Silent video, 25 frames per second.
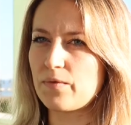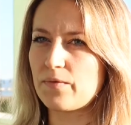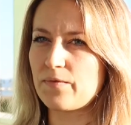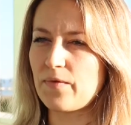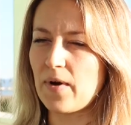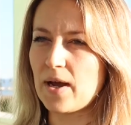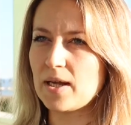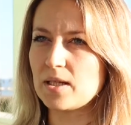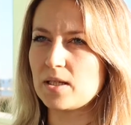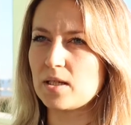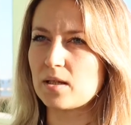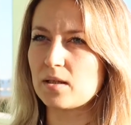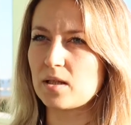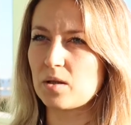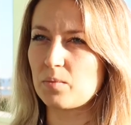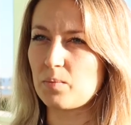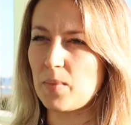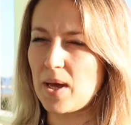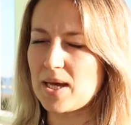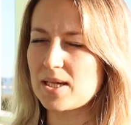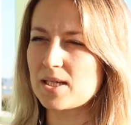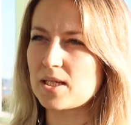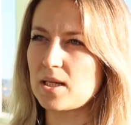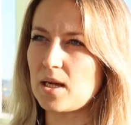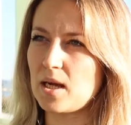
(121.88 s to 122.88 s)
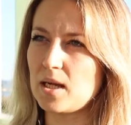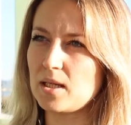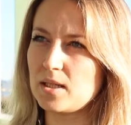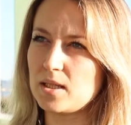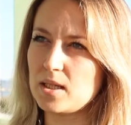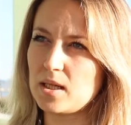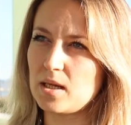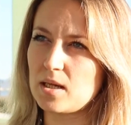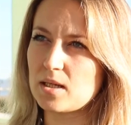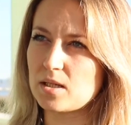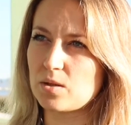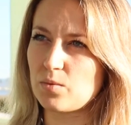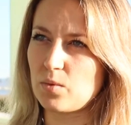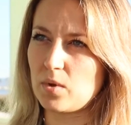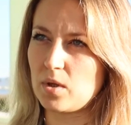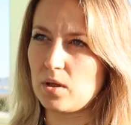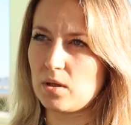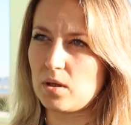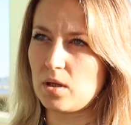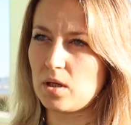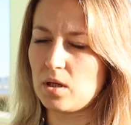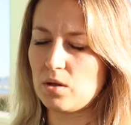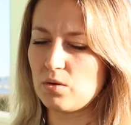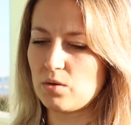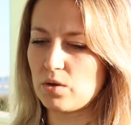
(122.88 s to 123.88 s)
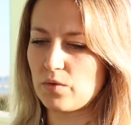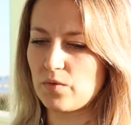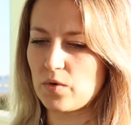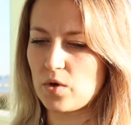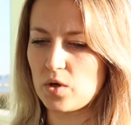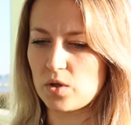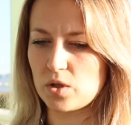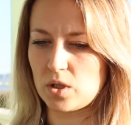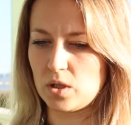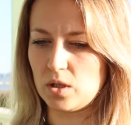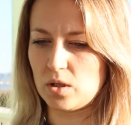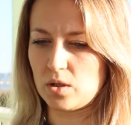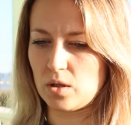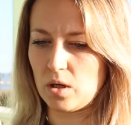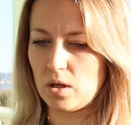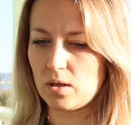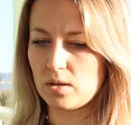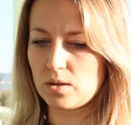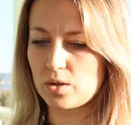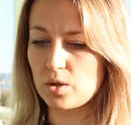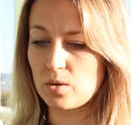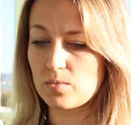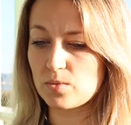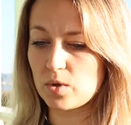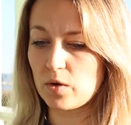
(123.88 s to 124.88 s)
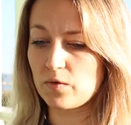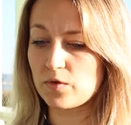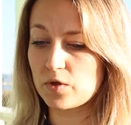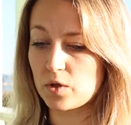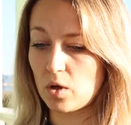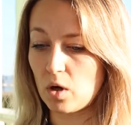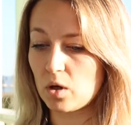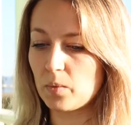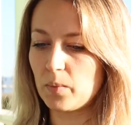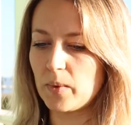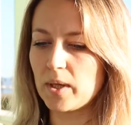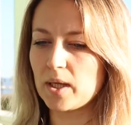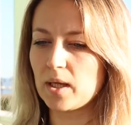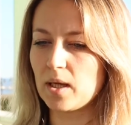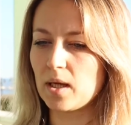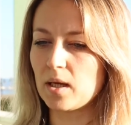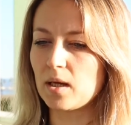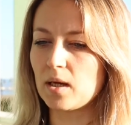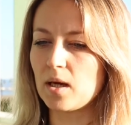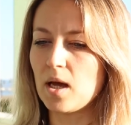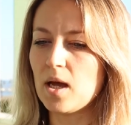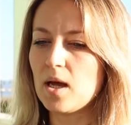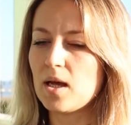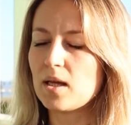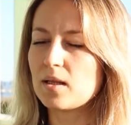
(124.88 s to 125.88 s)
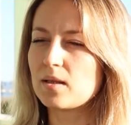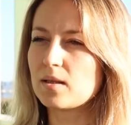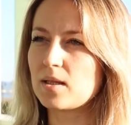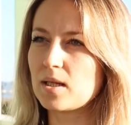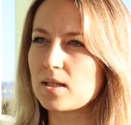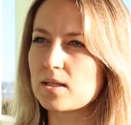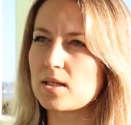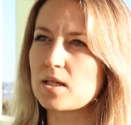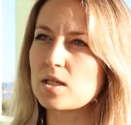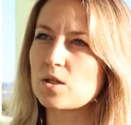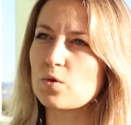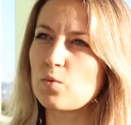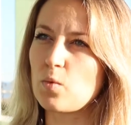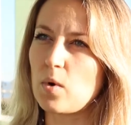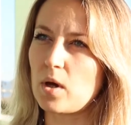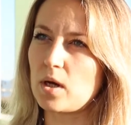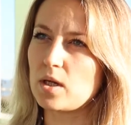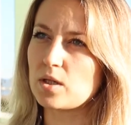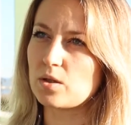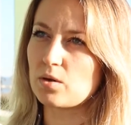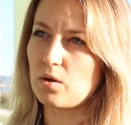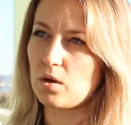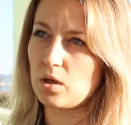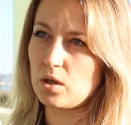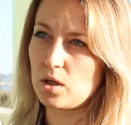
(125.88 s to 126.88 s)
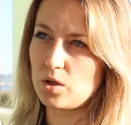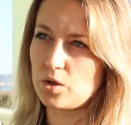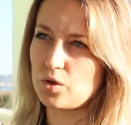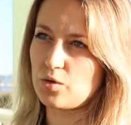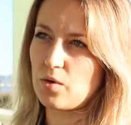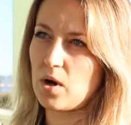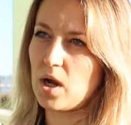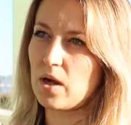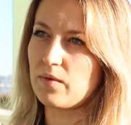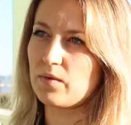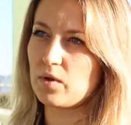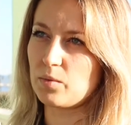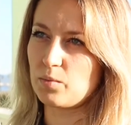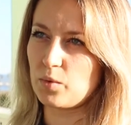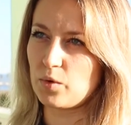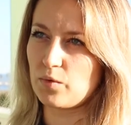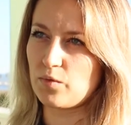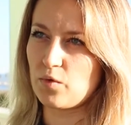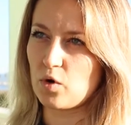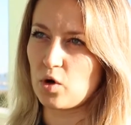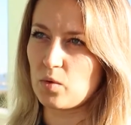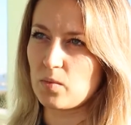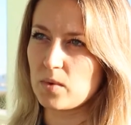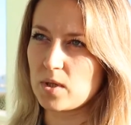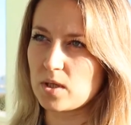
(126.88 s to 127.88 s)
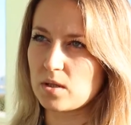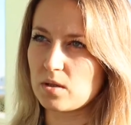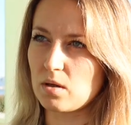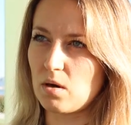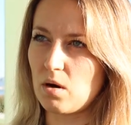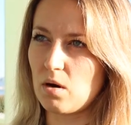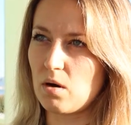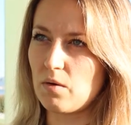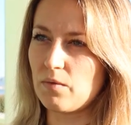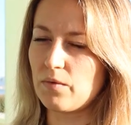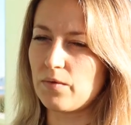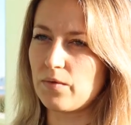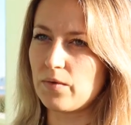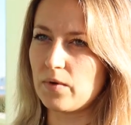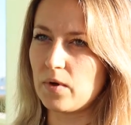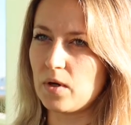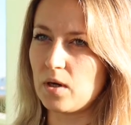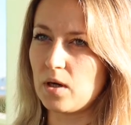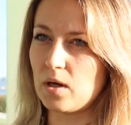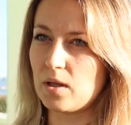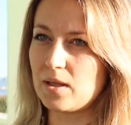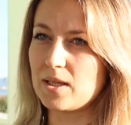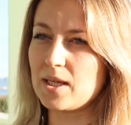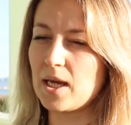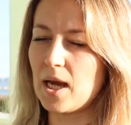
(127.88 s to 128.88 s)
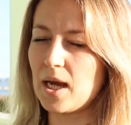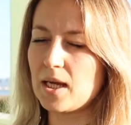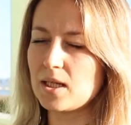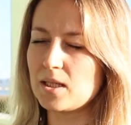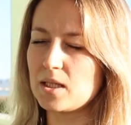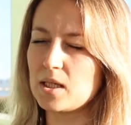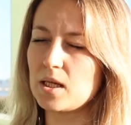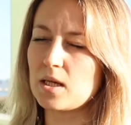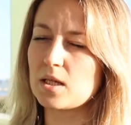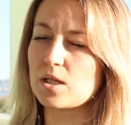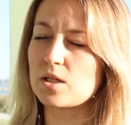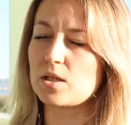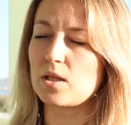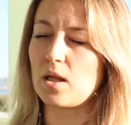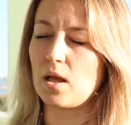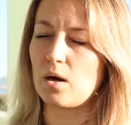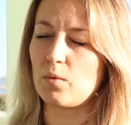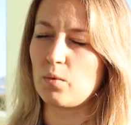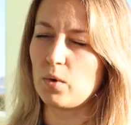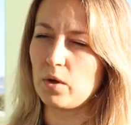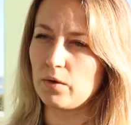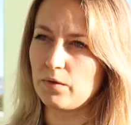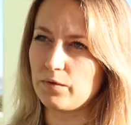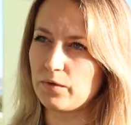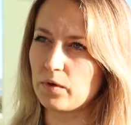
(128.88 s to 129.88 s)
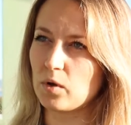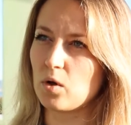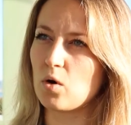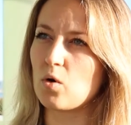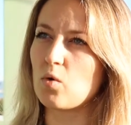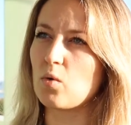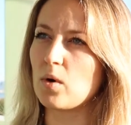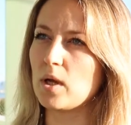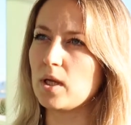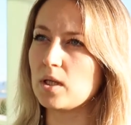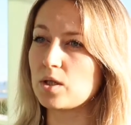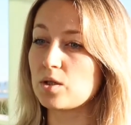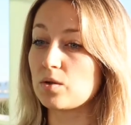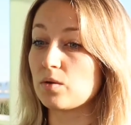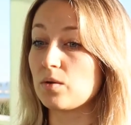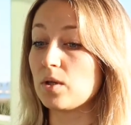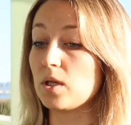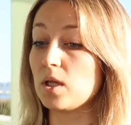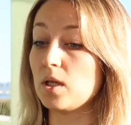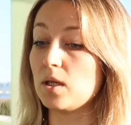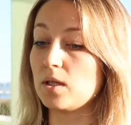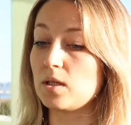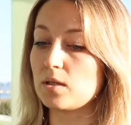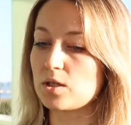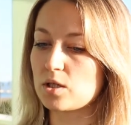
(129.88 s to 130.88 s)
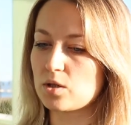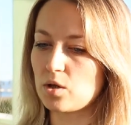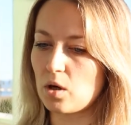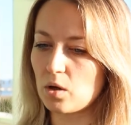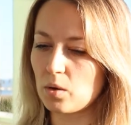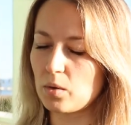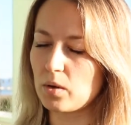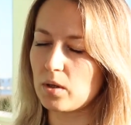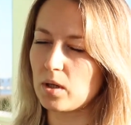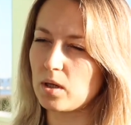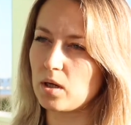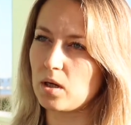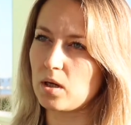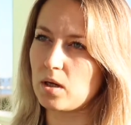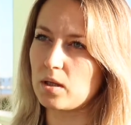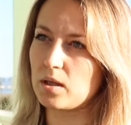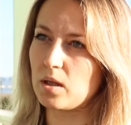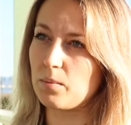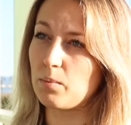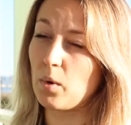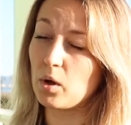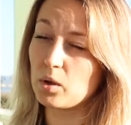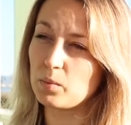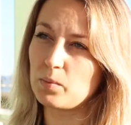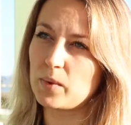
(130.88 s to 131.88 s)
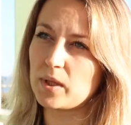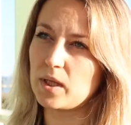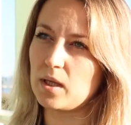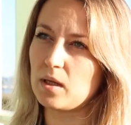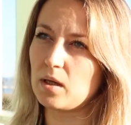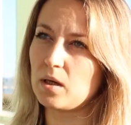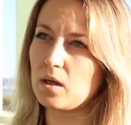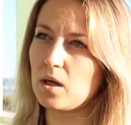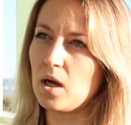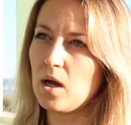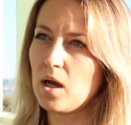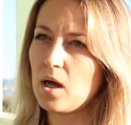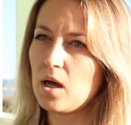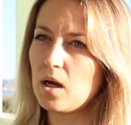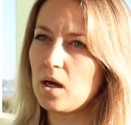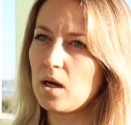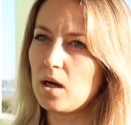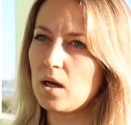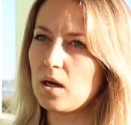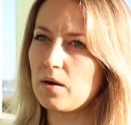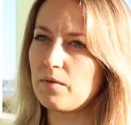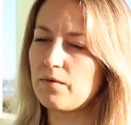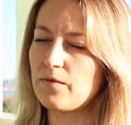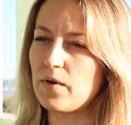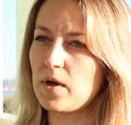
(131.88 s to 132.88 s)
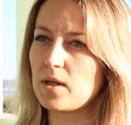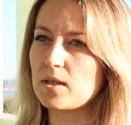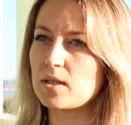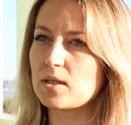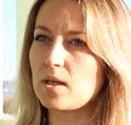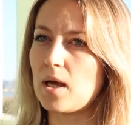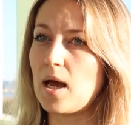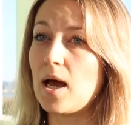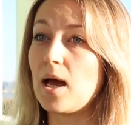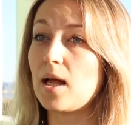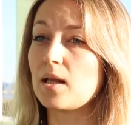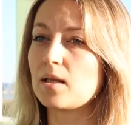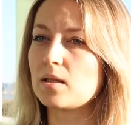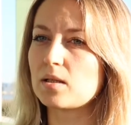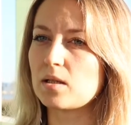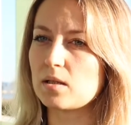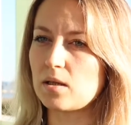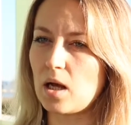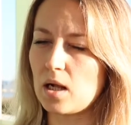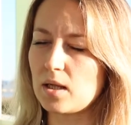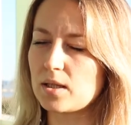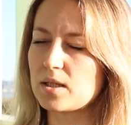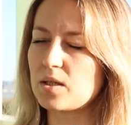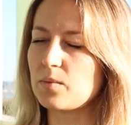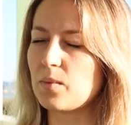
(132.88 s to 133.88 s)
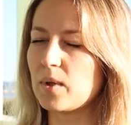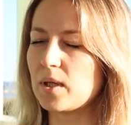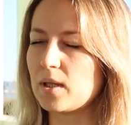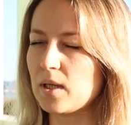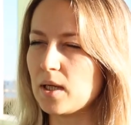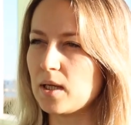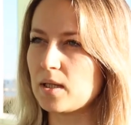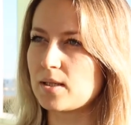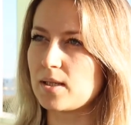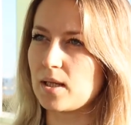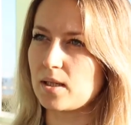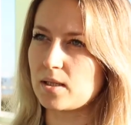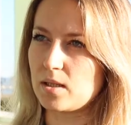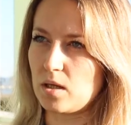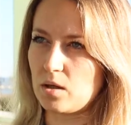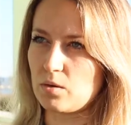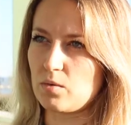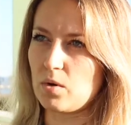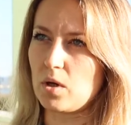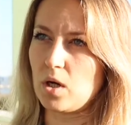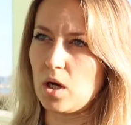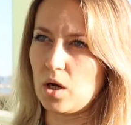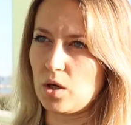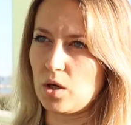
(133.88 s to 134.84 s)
finding the best ideas within the universe in terms of stock picking, this is what is going to drive the performance of the ideas that will flow into the the bond picking fund and ultimately in Sextant Grand